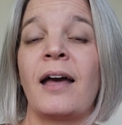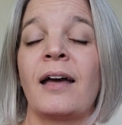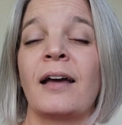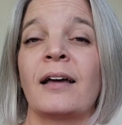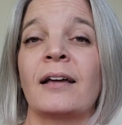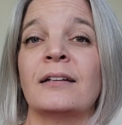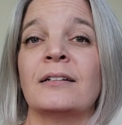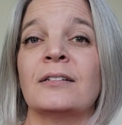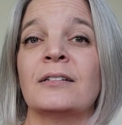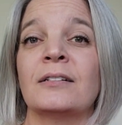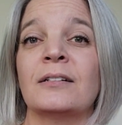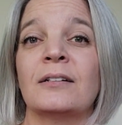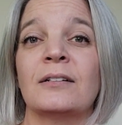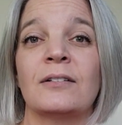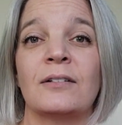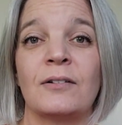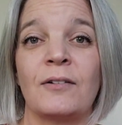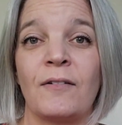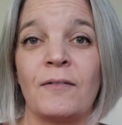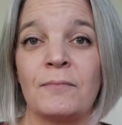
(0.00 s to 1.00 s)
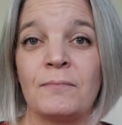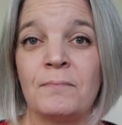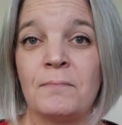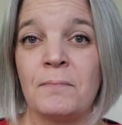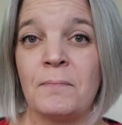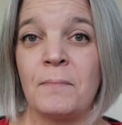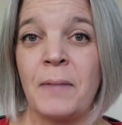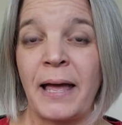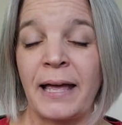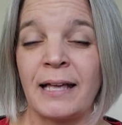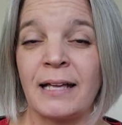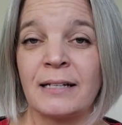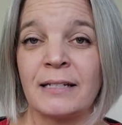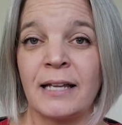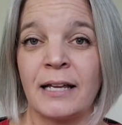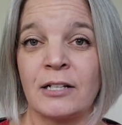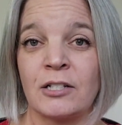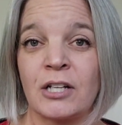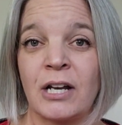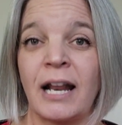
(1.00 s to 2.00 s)
and pay
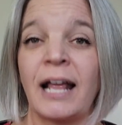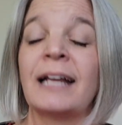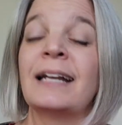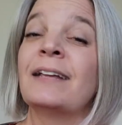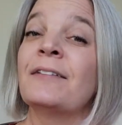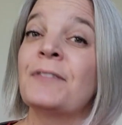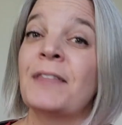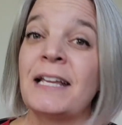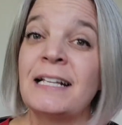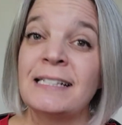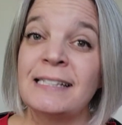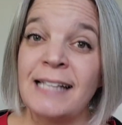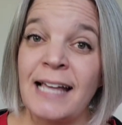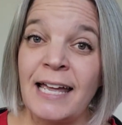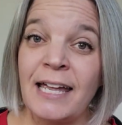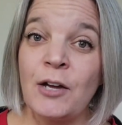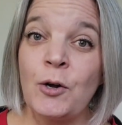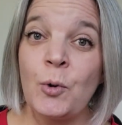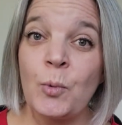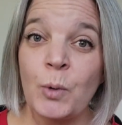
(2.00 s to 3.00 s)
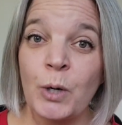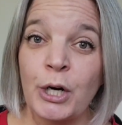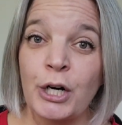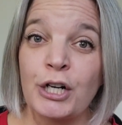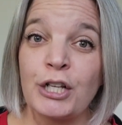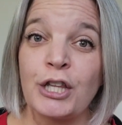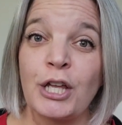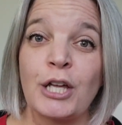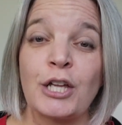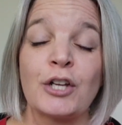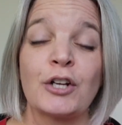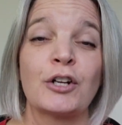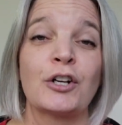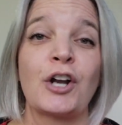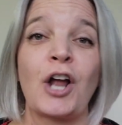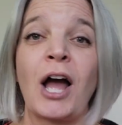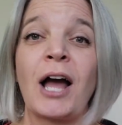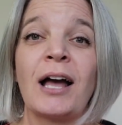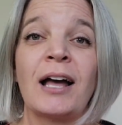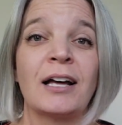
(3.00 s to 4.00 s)
attention. And if they say a word that you're
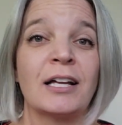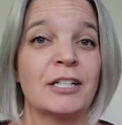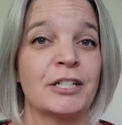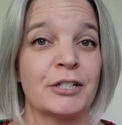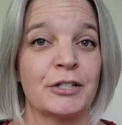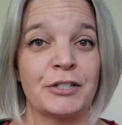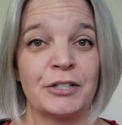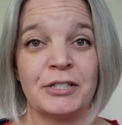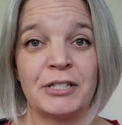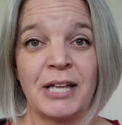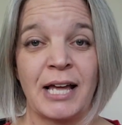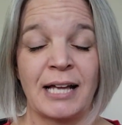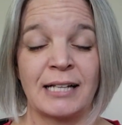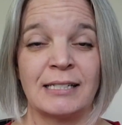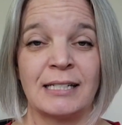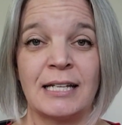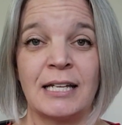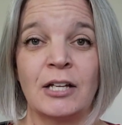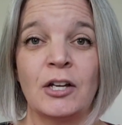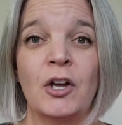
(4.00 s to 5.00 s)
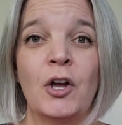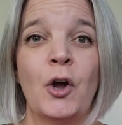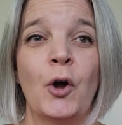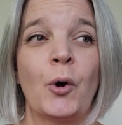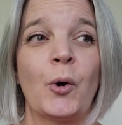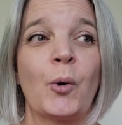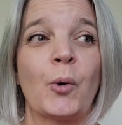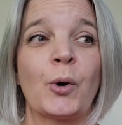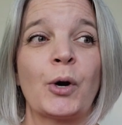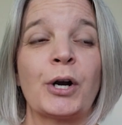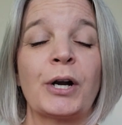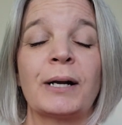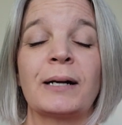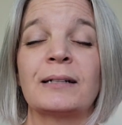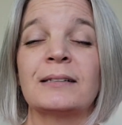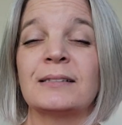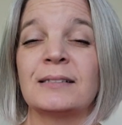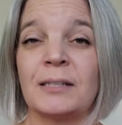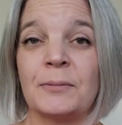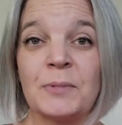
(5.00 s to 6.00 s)
not understanding,
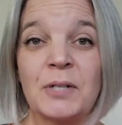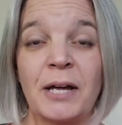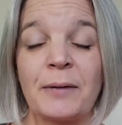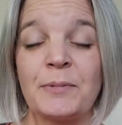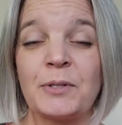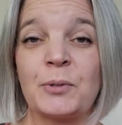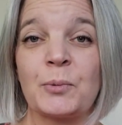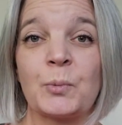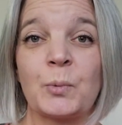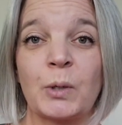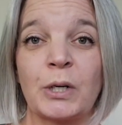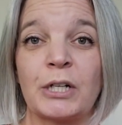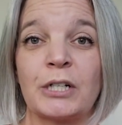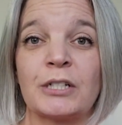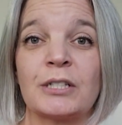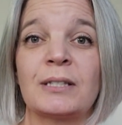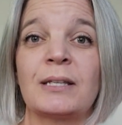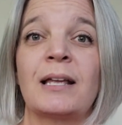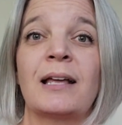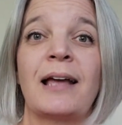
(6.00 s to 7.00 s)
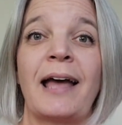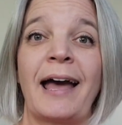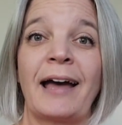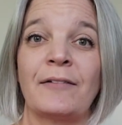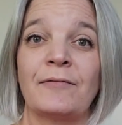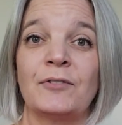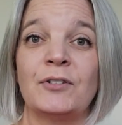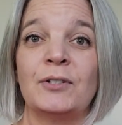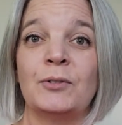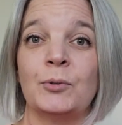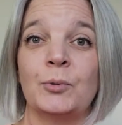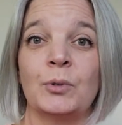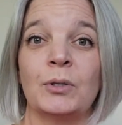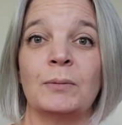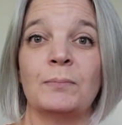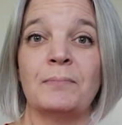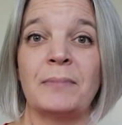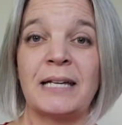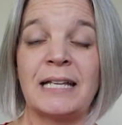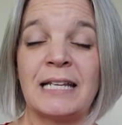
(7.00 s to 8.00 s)
or sometimes the words have
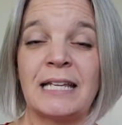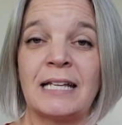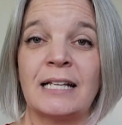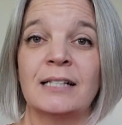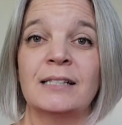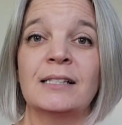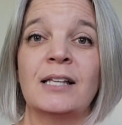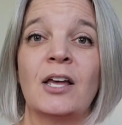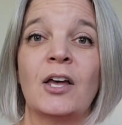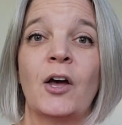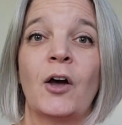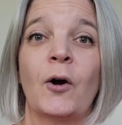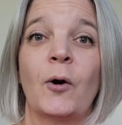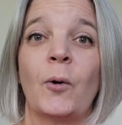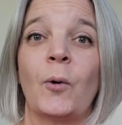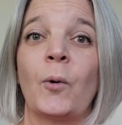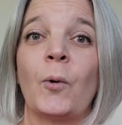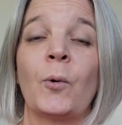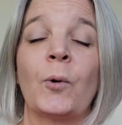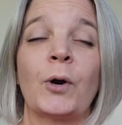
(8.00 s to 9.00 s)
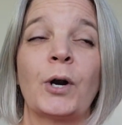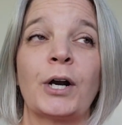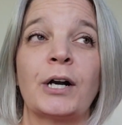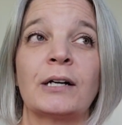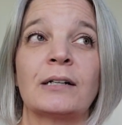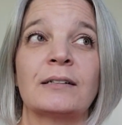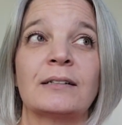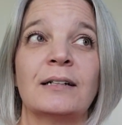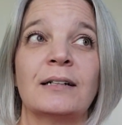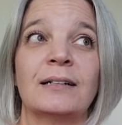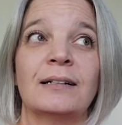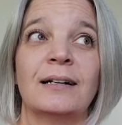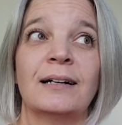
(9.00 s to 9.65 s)
dual meanings, or